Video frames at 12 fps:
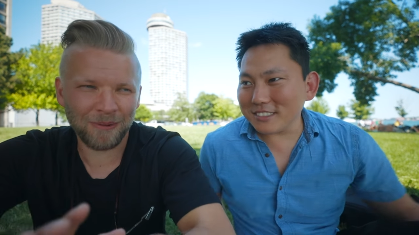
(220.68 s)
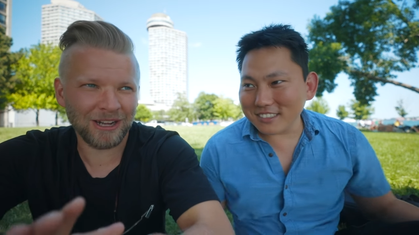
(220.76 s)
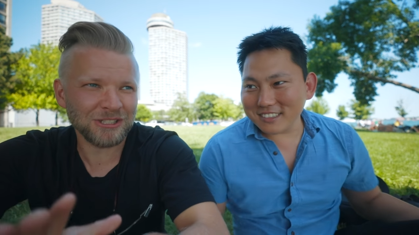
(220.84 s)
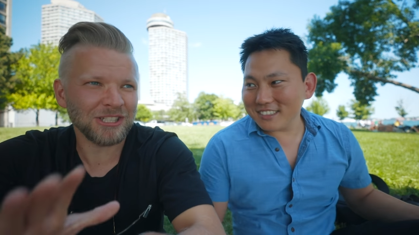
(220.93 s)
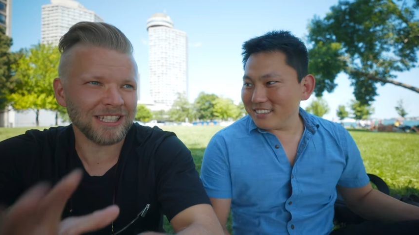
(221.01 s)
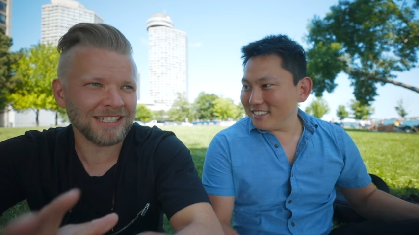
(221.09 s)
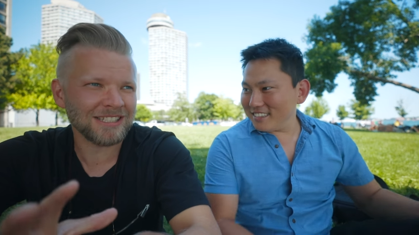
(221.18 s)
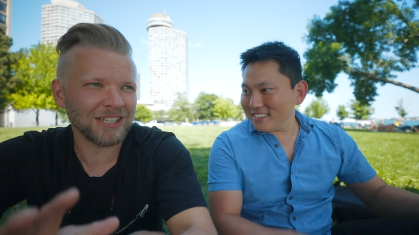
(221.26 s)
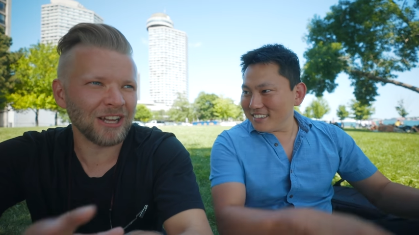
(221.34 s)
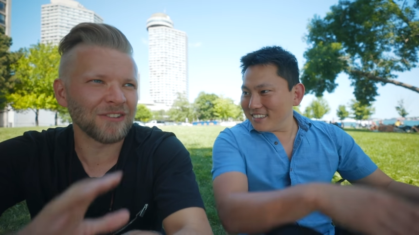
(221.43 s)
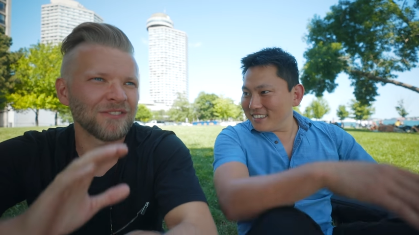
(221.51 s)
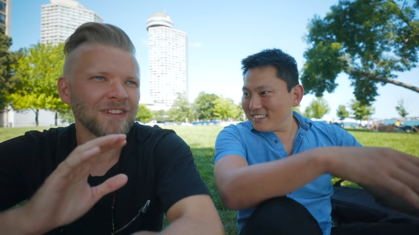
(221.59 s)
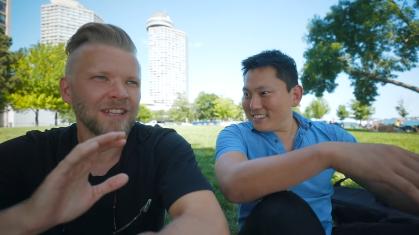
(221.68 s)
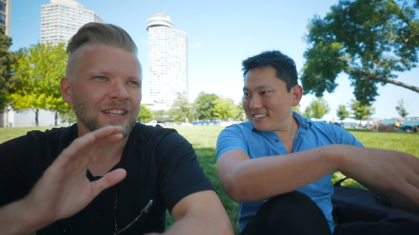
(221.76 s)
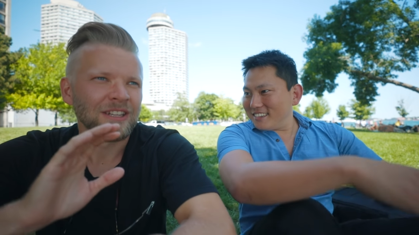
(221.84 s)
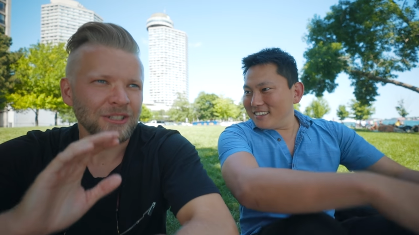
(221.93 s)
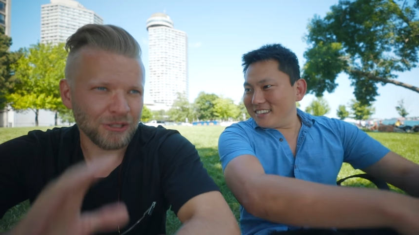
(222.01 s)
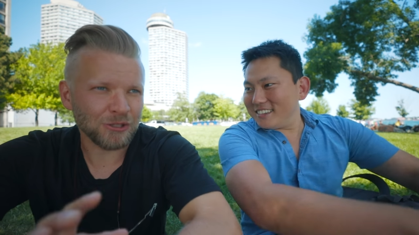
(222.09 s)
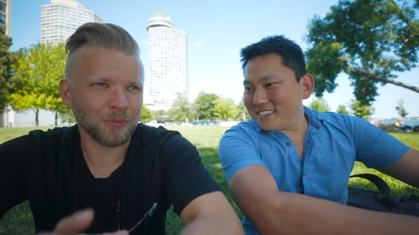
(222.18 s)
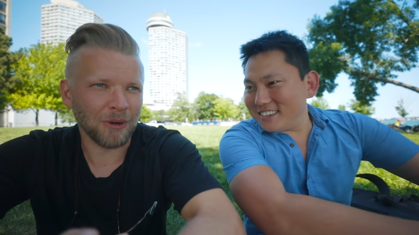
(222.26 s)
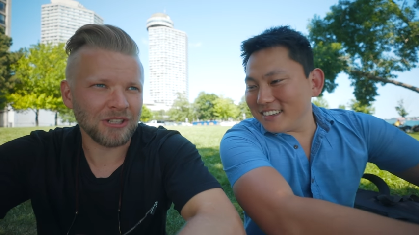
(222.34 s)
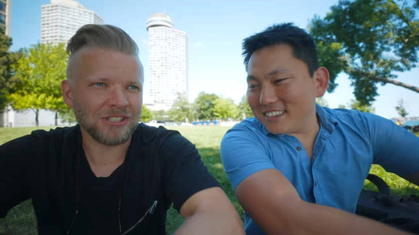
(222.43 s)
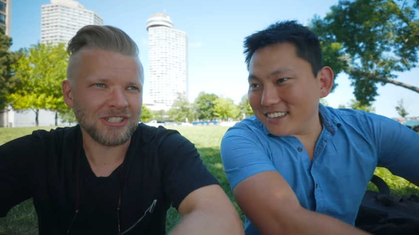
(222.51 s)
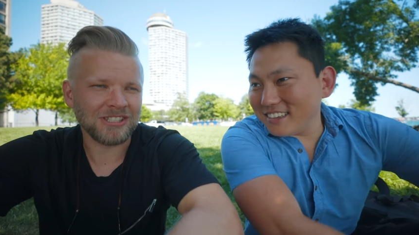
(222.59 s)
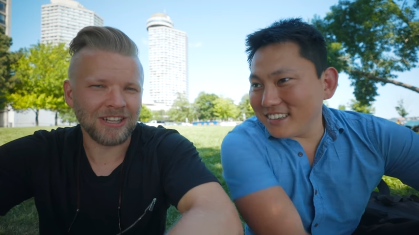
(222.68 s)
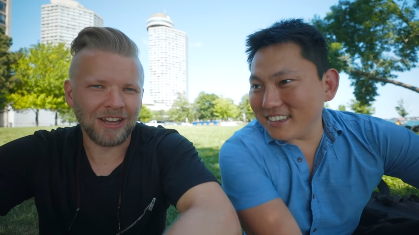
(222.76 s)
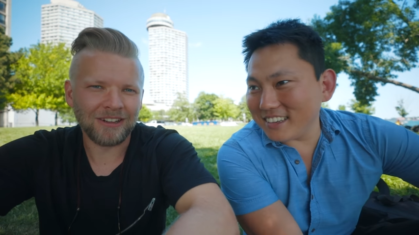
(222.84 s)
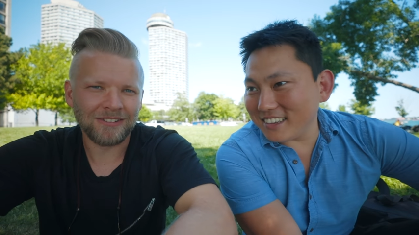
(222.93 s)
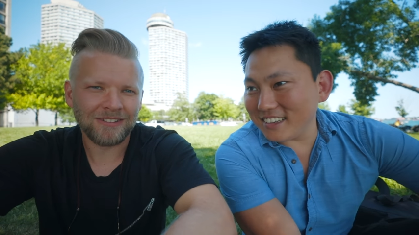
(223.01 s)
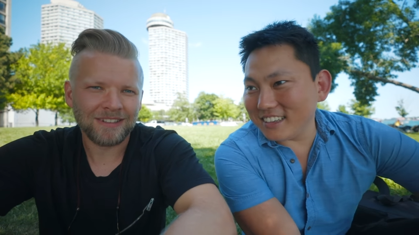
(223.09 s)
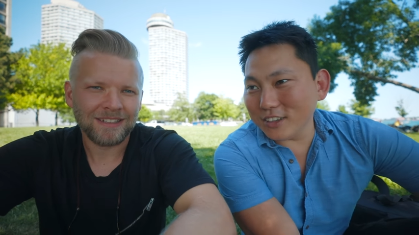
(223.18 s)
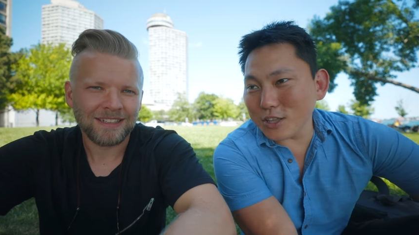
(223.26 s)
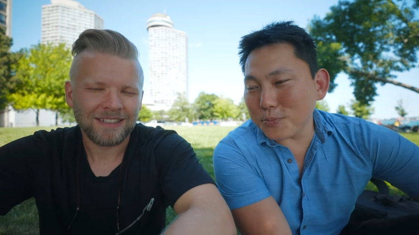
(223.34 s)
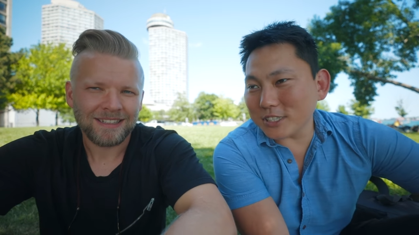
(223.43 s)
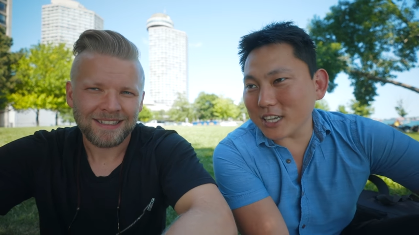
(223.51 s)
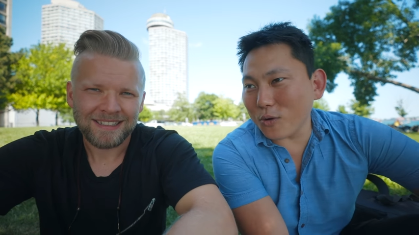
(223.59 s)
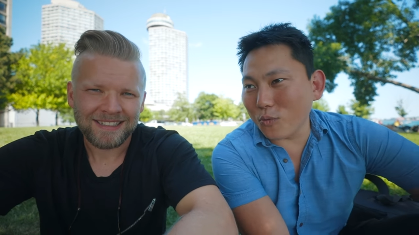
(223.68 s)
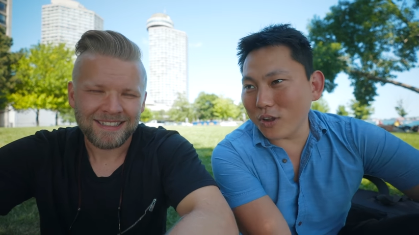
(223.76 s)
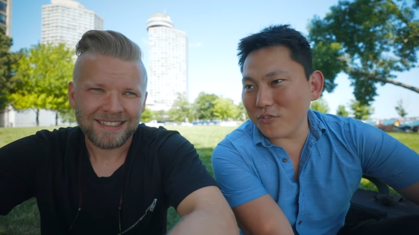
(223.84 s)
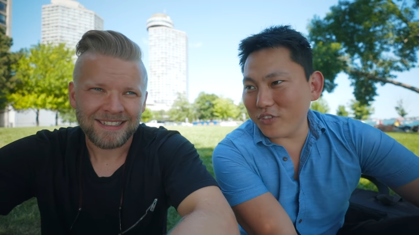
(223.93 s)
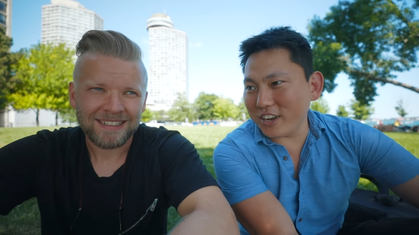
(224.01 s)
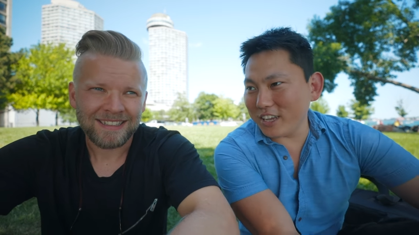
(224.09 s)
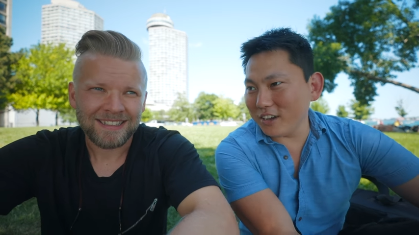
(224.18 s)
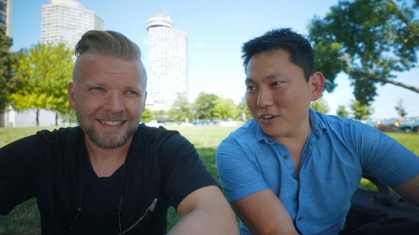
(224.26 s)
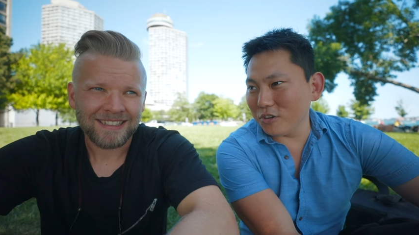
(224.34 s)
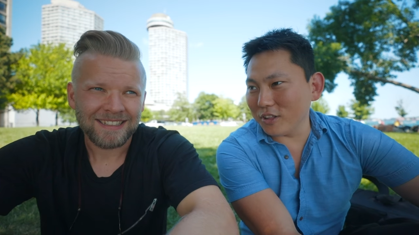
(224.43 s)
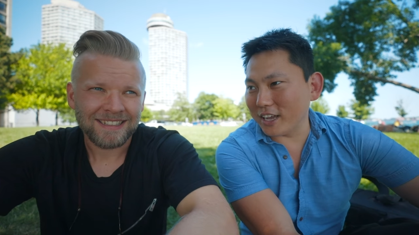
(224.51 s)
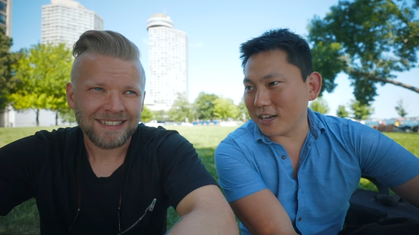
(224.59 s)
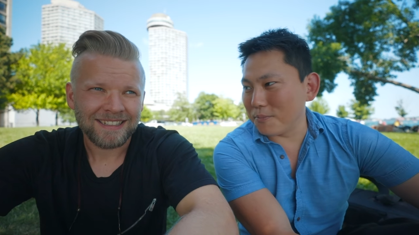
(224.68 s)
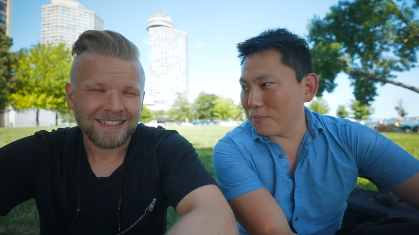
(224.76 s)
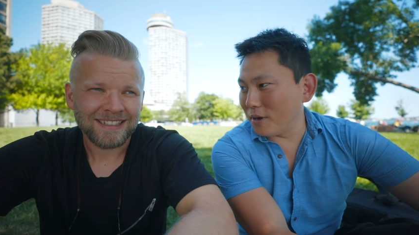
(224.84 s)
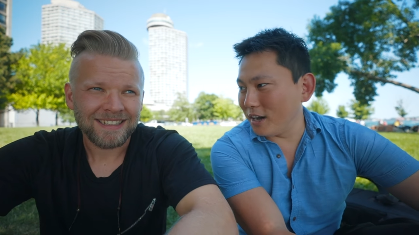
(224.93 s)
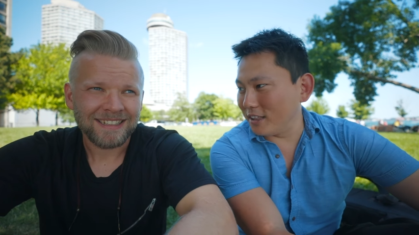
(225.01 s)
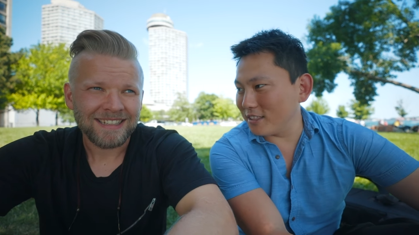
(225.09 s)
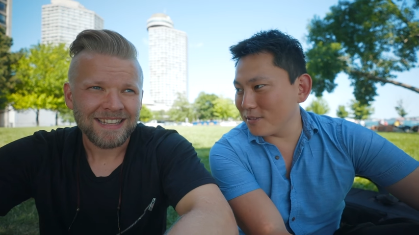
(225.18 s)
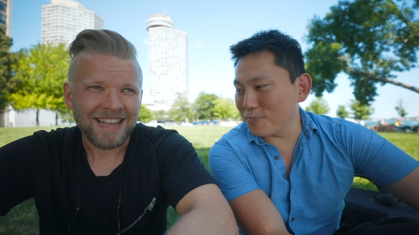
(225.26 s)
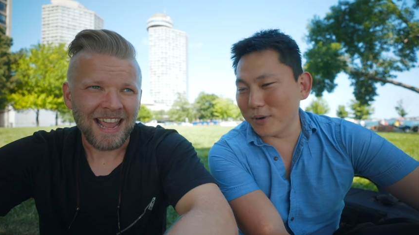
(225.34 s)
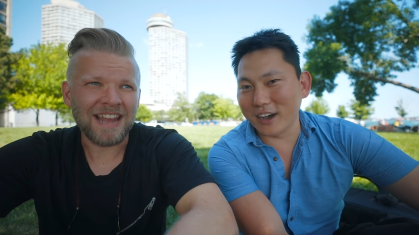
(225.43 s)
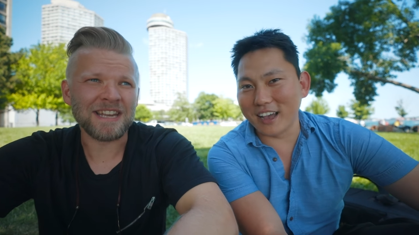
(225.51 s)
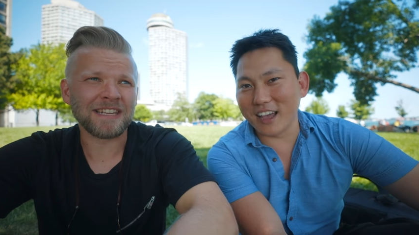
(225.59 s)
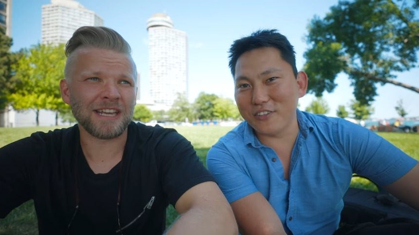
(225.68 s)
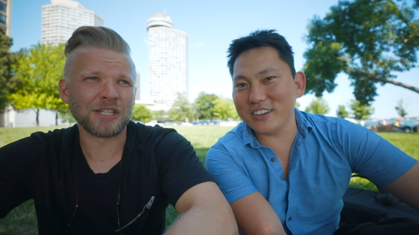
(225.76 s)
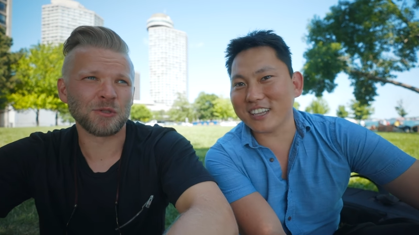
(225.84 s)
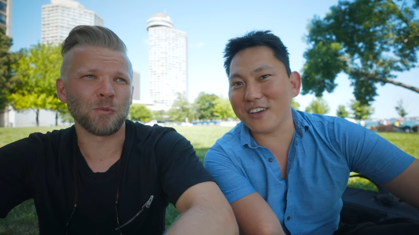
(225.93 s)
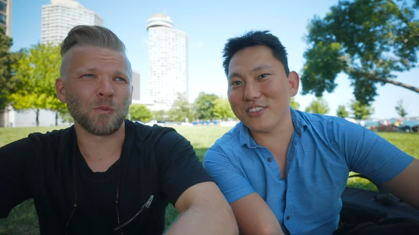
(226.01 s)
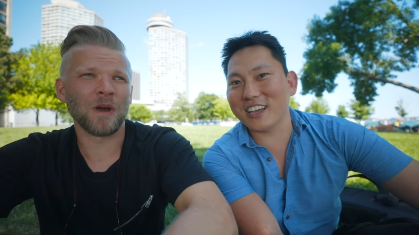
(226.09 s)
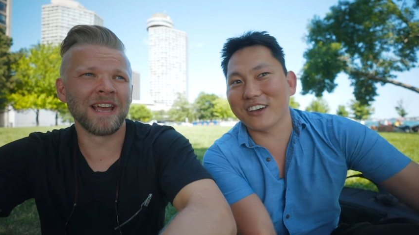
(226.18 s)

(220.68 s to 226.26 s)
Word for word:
Speaker 1: watching his stuff you should watch his stuff. He only puts out one video like a month, but every time they